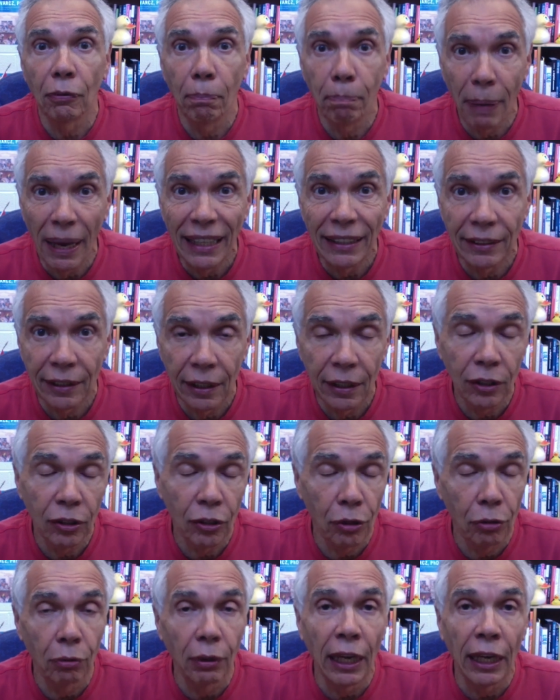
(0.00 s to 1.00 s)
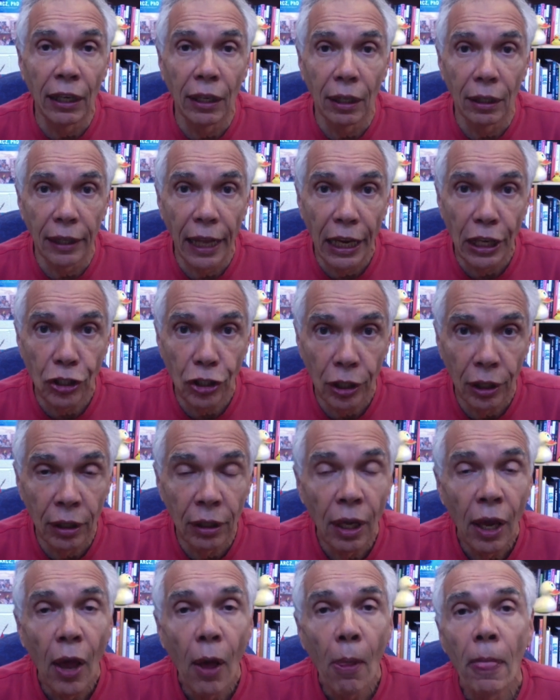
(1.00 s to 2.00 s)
basis through inhalation,